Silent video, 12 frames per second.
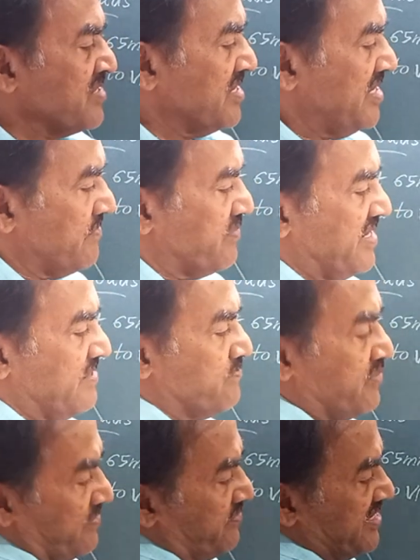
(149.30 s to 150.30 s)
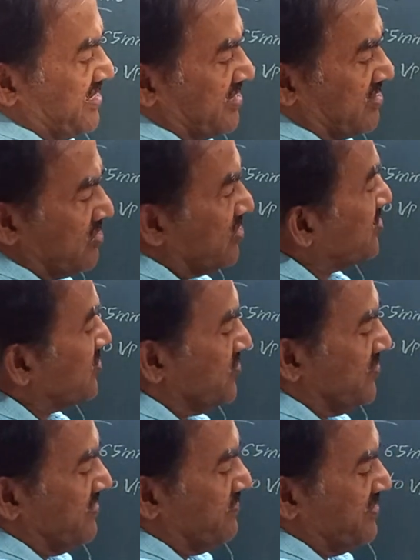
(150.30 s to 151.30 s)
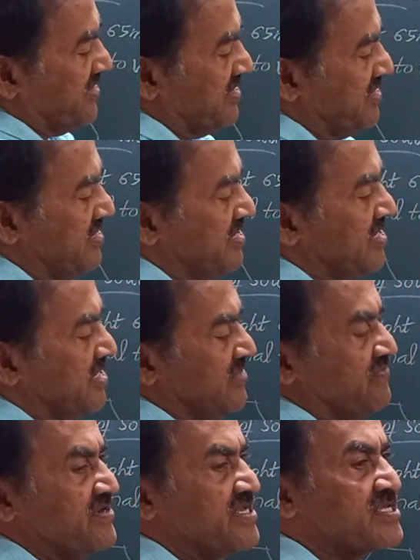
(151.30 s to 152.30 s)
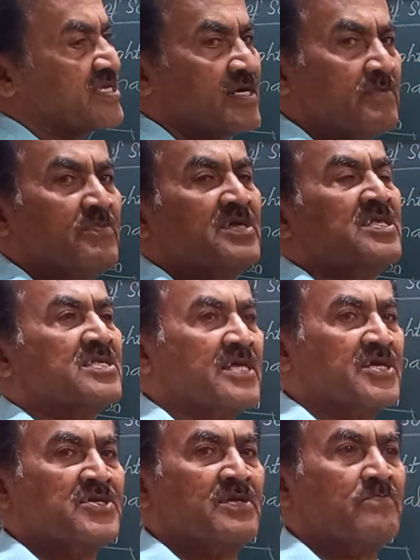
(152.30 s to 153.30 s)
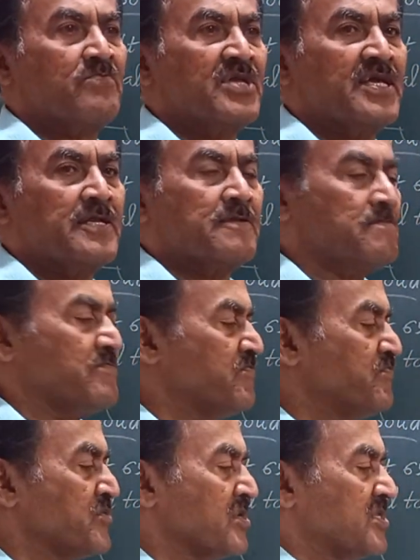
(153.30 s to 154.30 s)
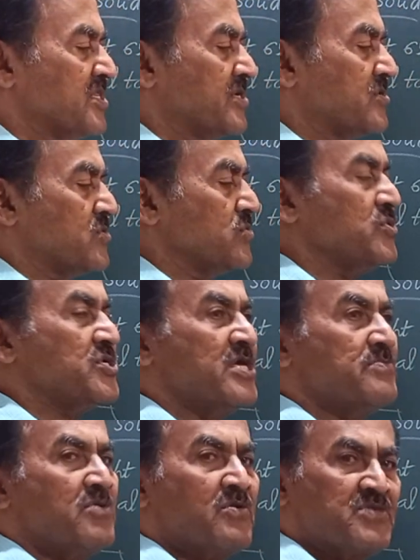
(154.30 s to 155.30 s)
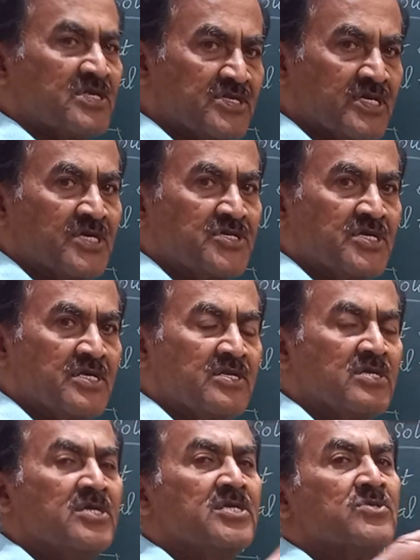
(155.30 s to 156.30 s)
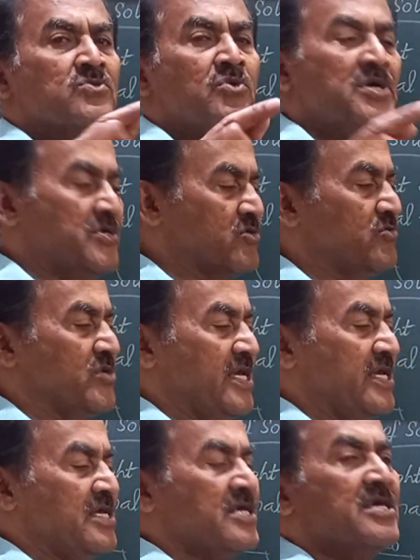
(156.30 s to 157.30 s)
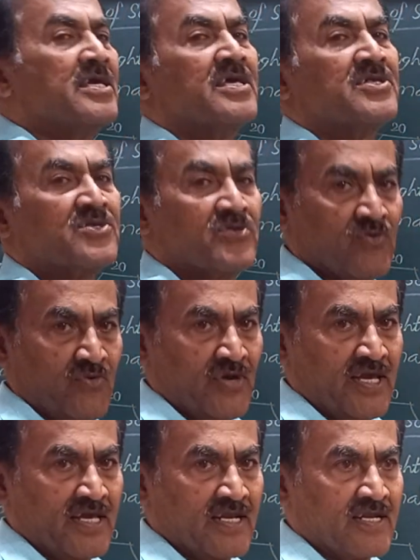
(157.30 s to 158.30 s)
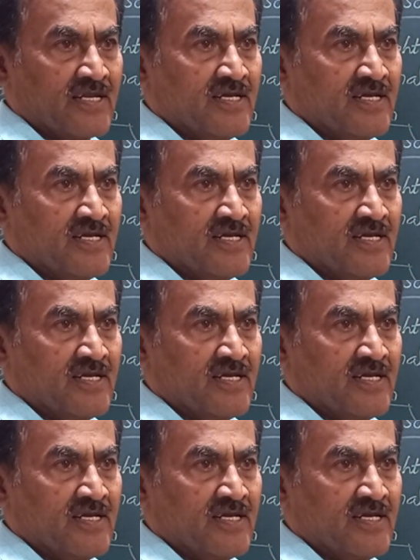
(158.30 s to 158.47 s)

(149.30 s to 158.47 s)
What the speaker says: a plane perpendicular to VP, if it is cut by the section plane, the true shape of the section is going to be a square.